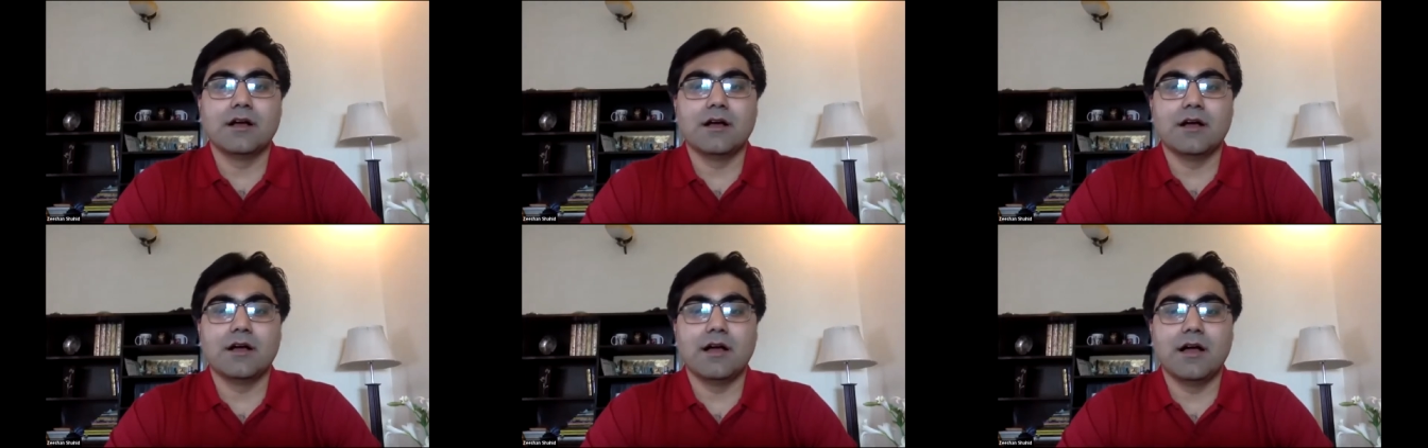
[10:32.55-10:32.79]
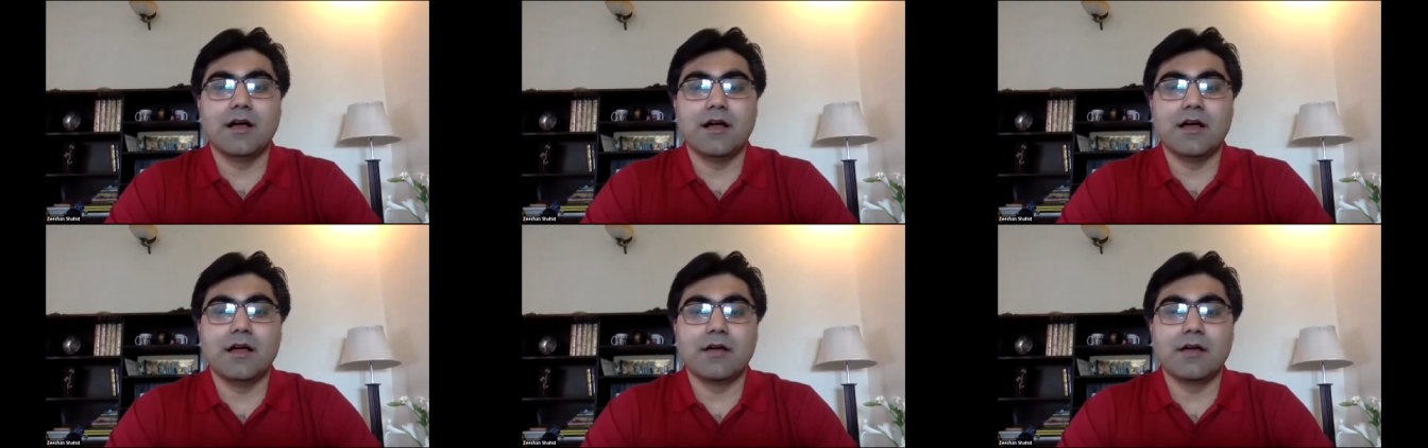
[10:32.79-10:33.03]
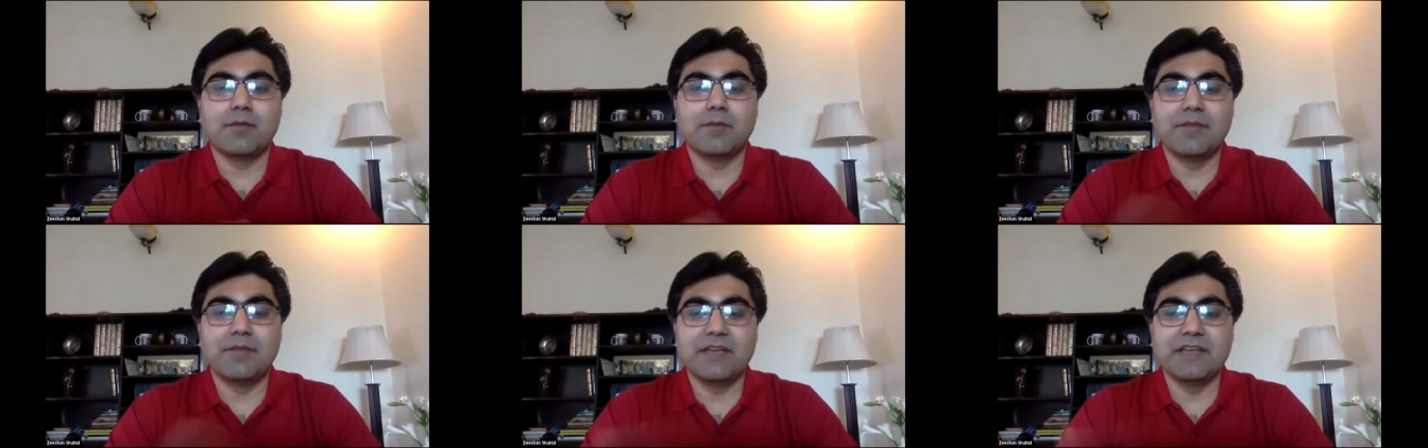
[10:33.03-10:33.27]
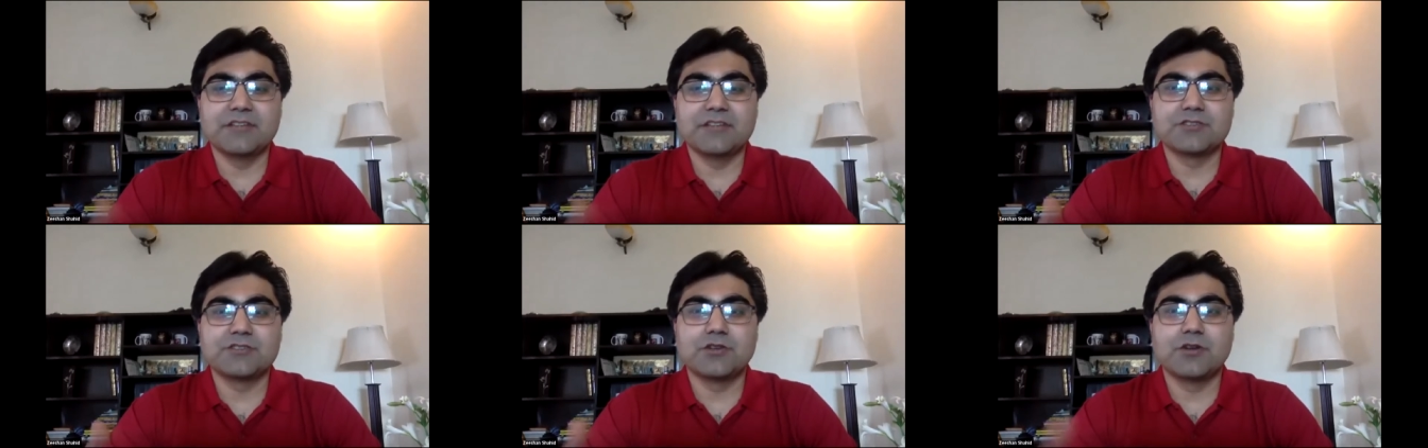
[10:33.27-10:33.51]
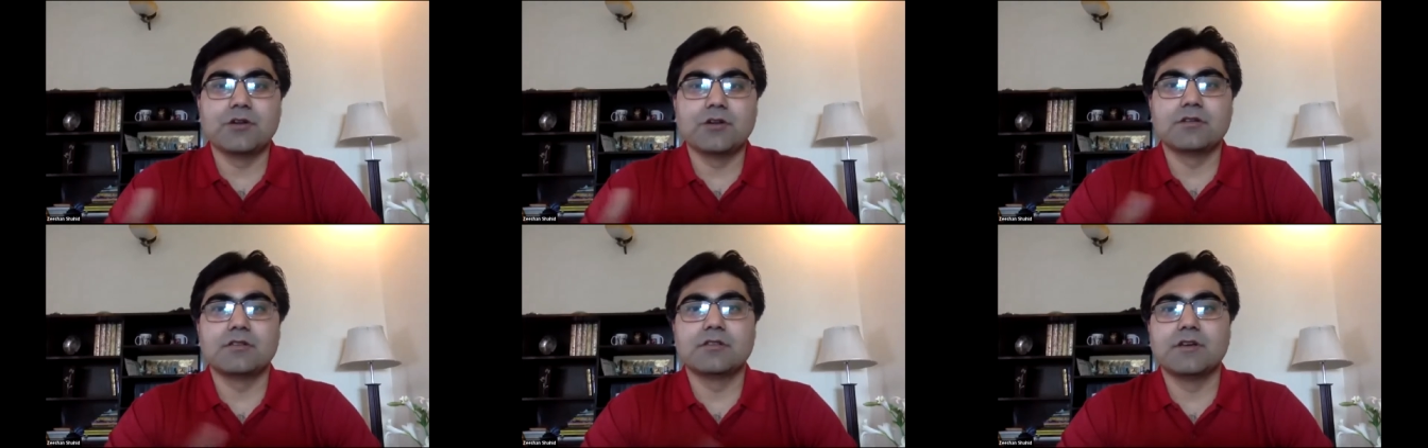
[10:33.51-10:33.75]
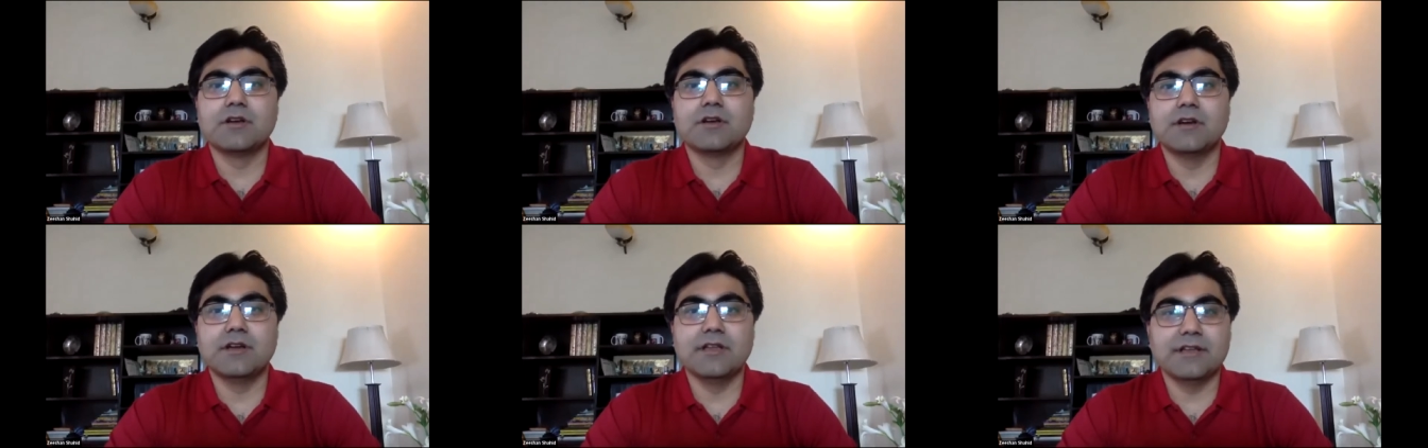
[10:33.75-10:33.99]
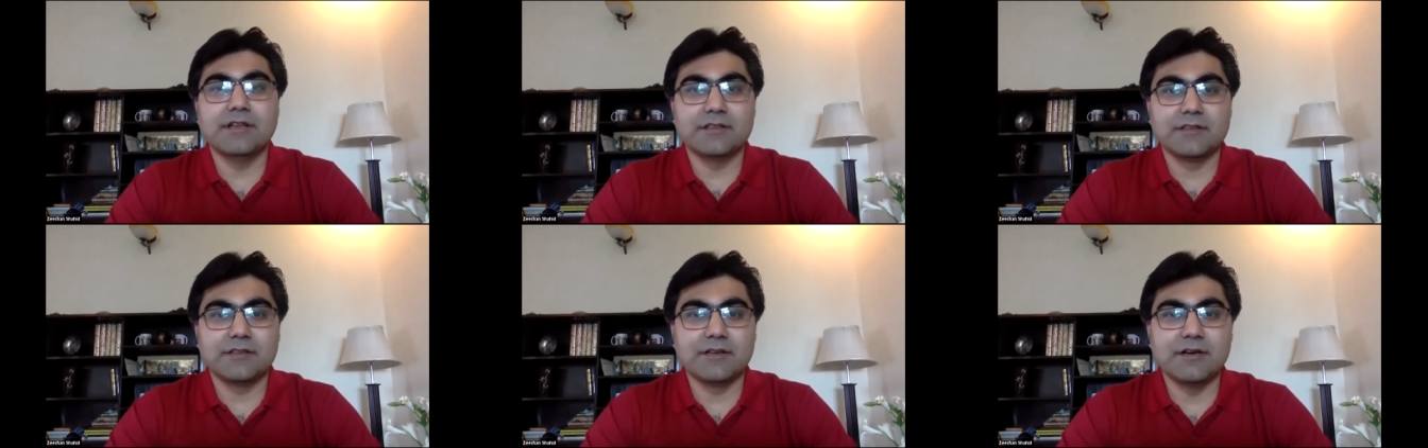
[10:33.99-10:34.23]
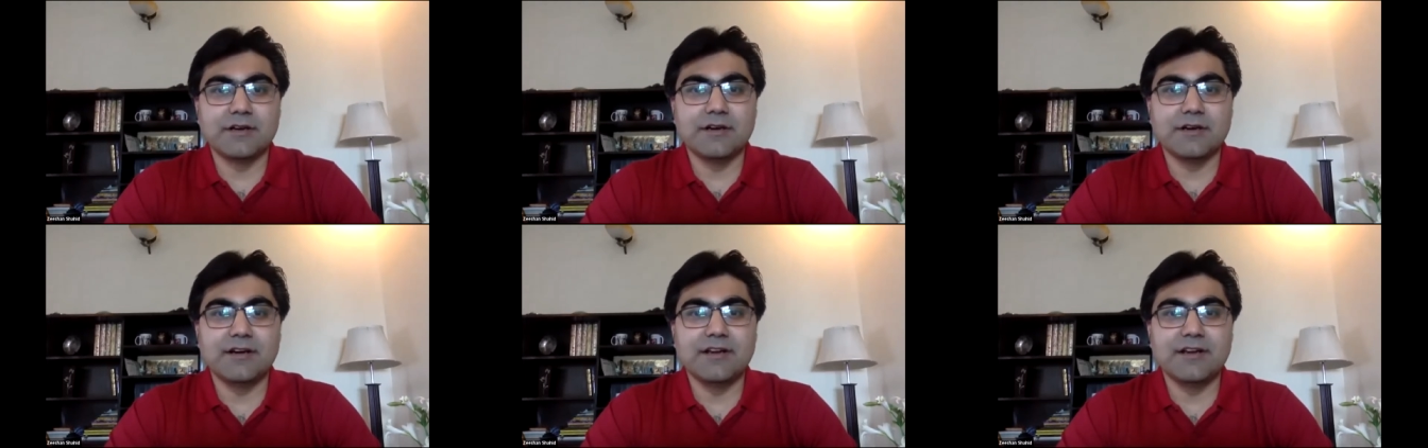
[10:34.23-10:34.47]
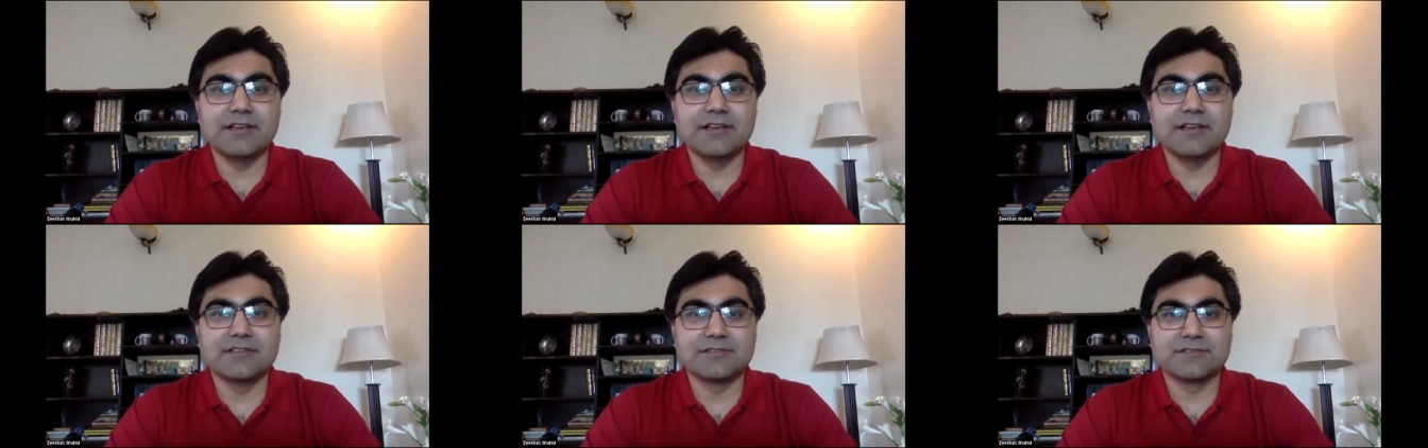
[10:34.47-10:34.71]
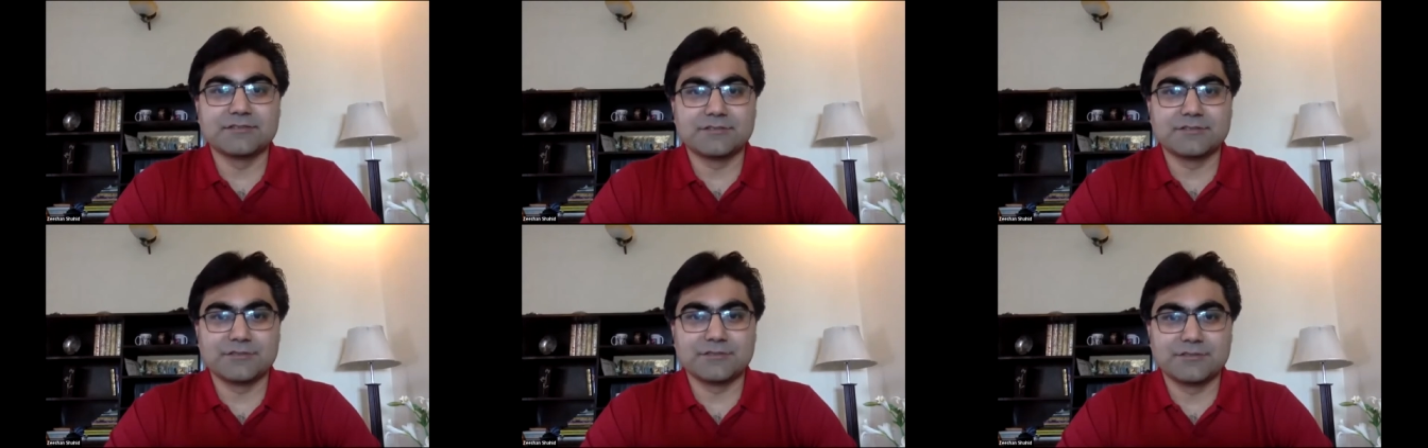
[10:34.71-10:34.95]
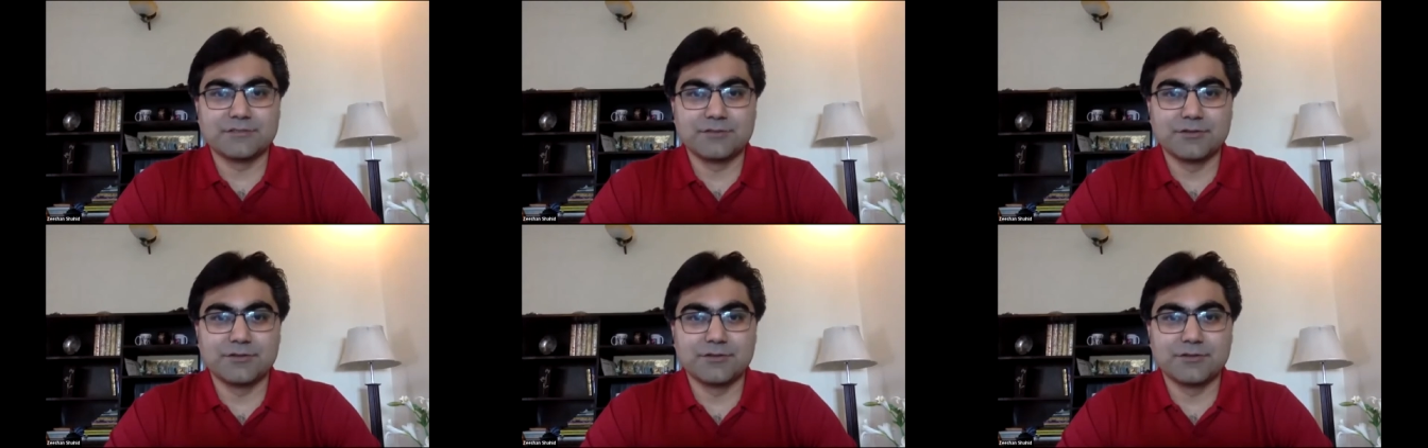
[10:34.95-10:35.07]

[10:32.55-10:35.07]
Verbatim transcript: are based on 30, 30 days